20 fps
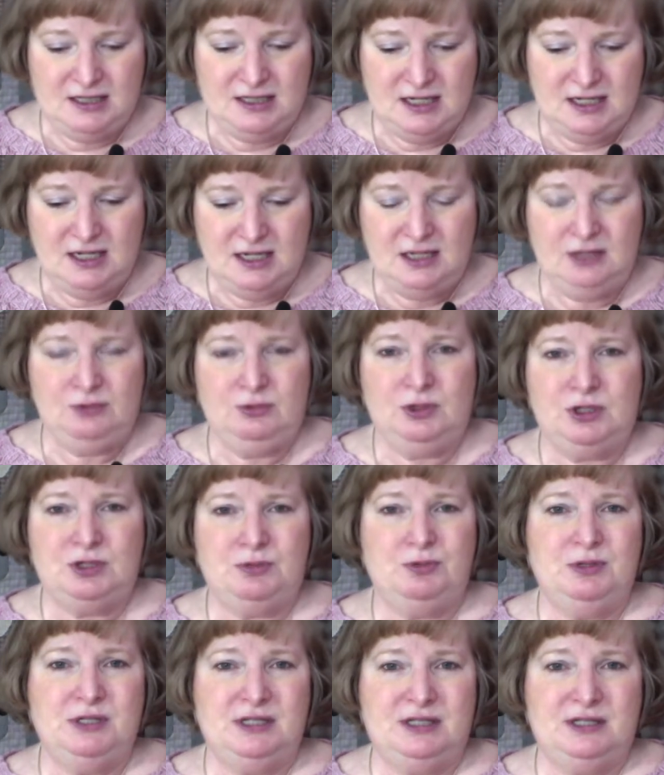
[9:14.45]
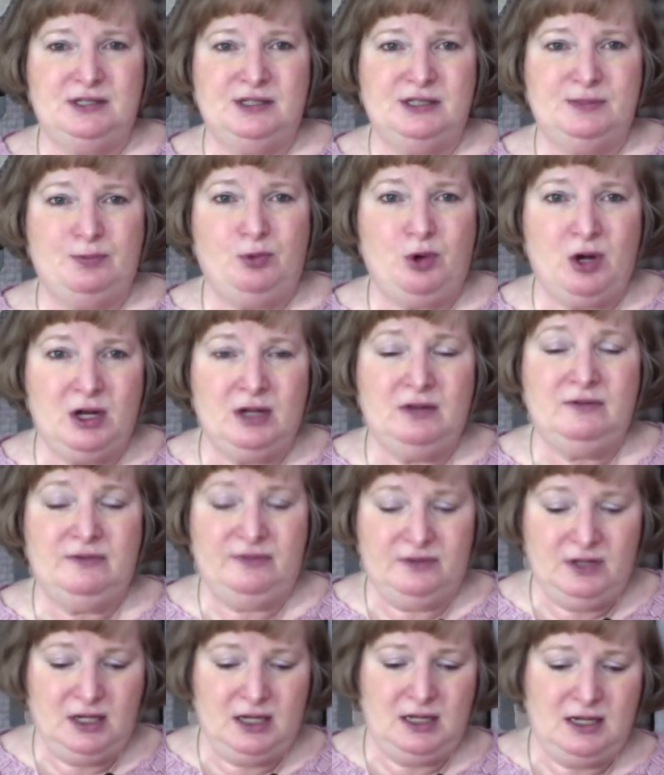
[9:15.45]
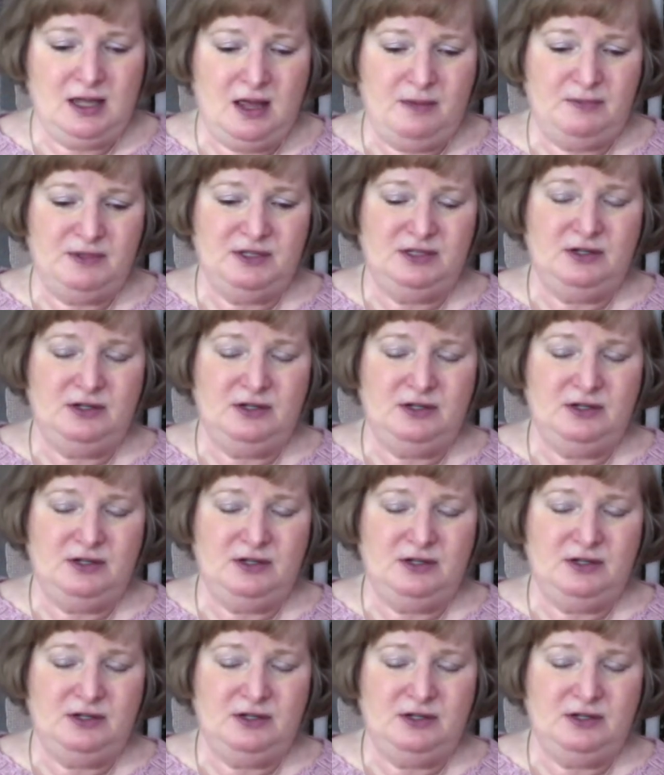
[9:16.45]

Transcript: which was the Spring Fling episode.